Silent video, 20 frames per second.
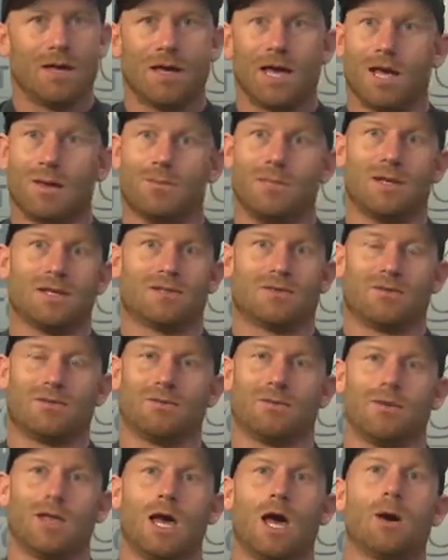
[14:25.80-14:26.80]
and basically
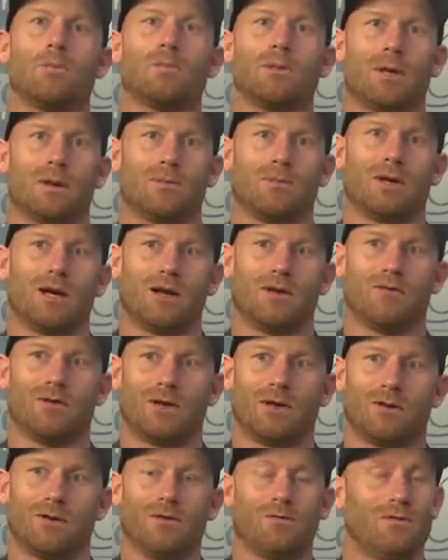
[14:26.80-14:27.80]
help them kind of
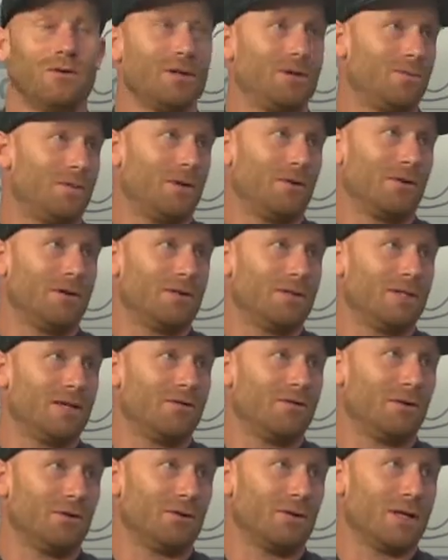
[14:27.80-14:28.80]
like hopefully to be able to achieve
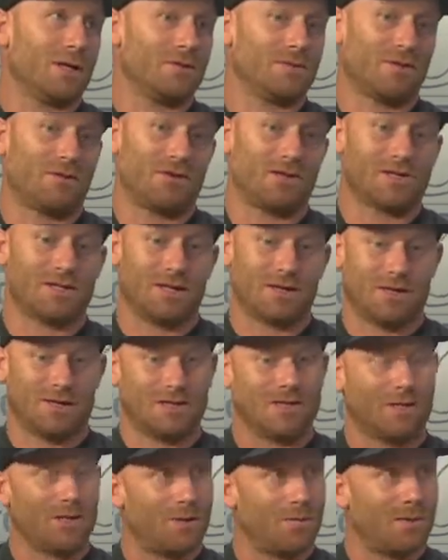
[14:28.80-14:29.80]
their dreams, if it's not
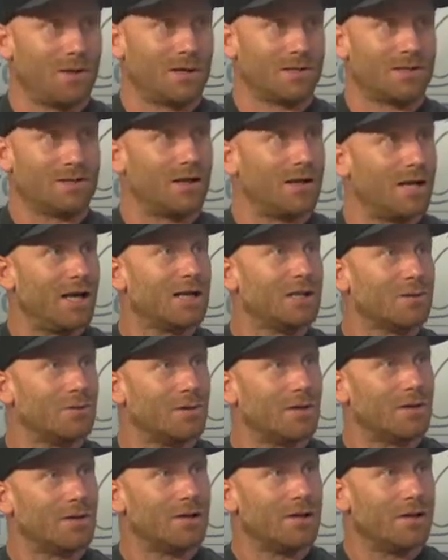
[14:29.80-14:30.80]
this Olympics, the next
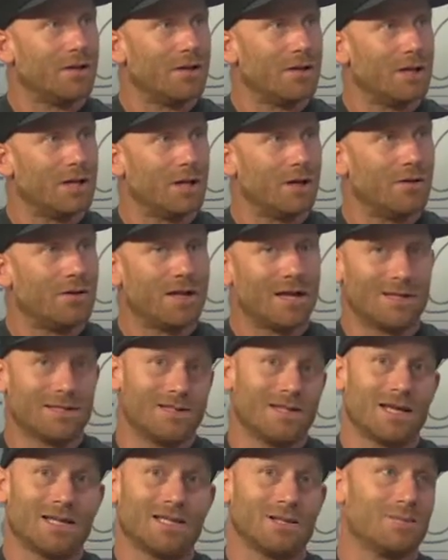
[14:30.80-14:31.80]
one, you know, that's
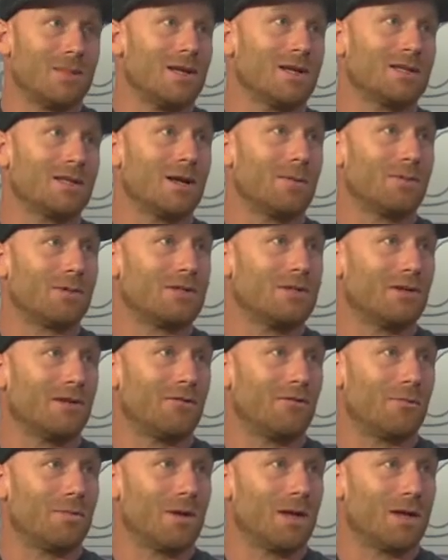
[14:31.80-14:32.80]
an amazing opportunity
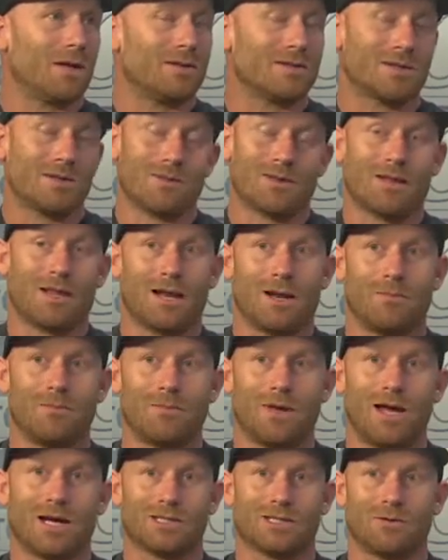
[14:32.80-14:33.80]
for me and something that I'm
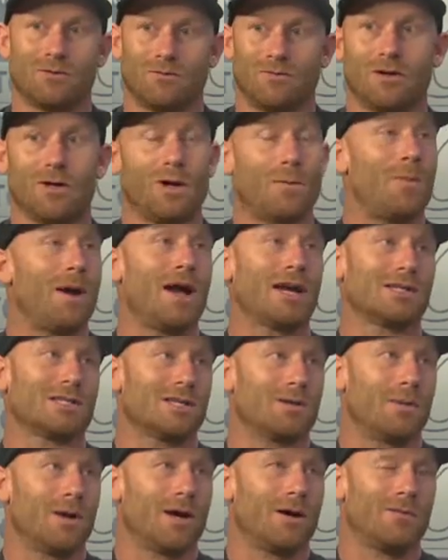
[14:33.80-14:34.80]
actually very passionate
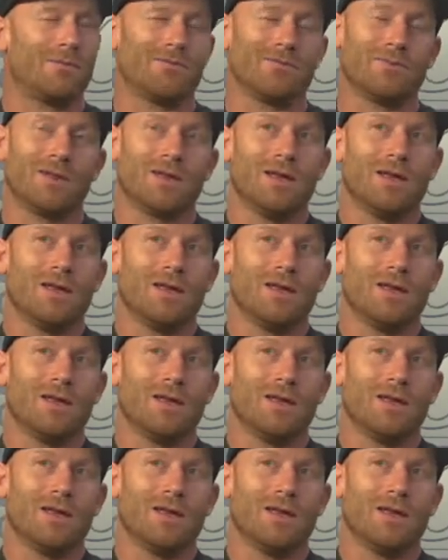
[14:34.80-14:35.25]
about. And